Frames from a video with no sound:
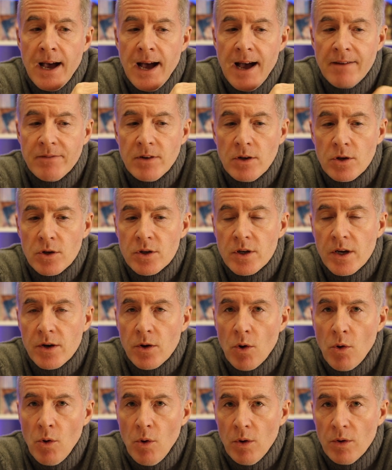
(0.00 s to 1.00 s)
Have a look at
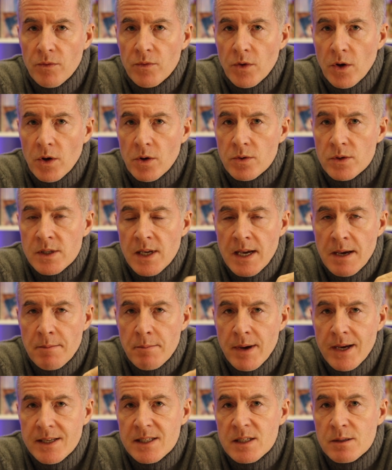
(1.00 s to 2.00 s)
all of those,
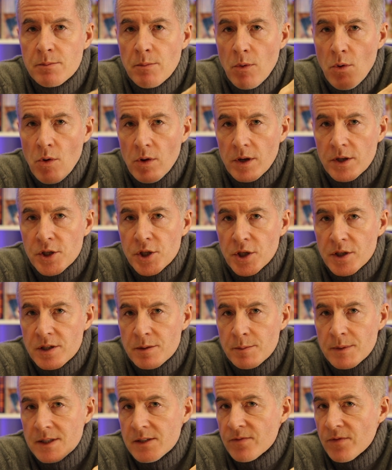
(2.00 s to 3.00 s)
make small
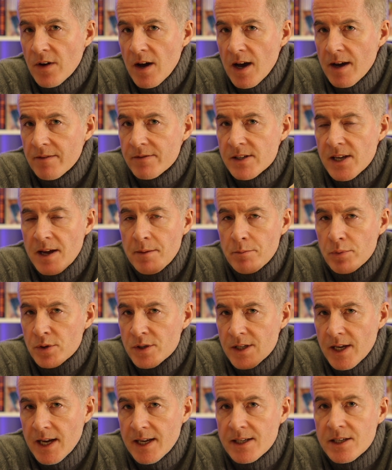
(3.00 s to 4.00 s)
adjustments,
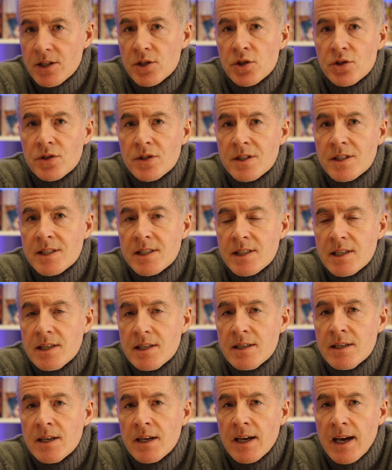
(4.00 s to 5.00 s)
5-10%, just
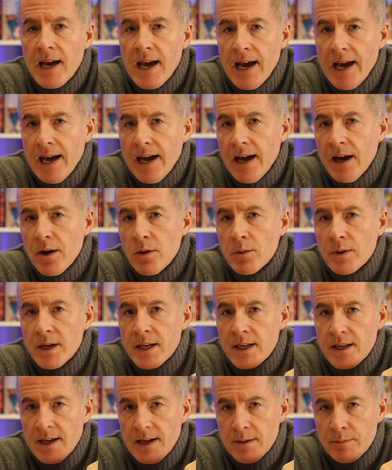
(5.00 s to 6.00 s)
see how
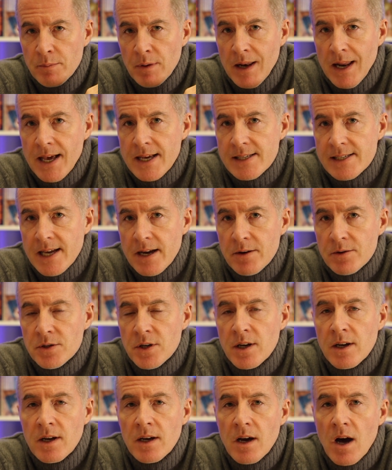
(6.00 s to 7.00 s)
it plays out
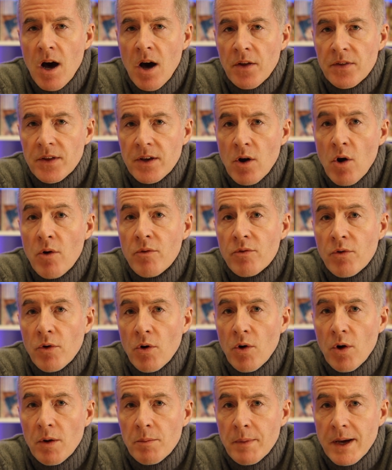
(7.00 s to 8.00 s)
on the
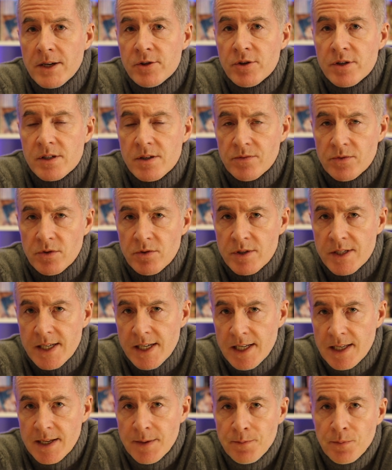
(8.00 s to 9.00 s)
overall metrics of your
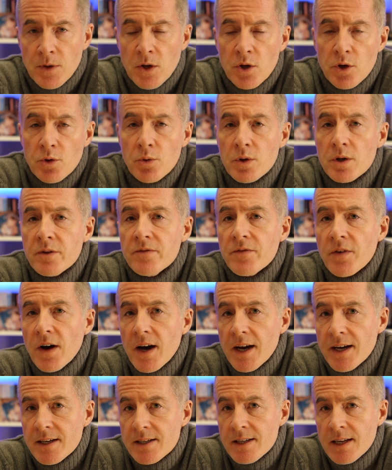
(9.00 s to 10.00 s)
deal. You could
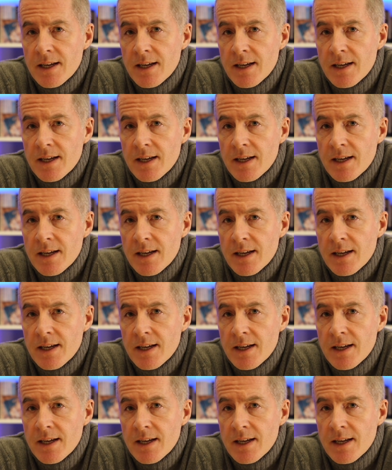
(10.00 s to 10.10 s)
find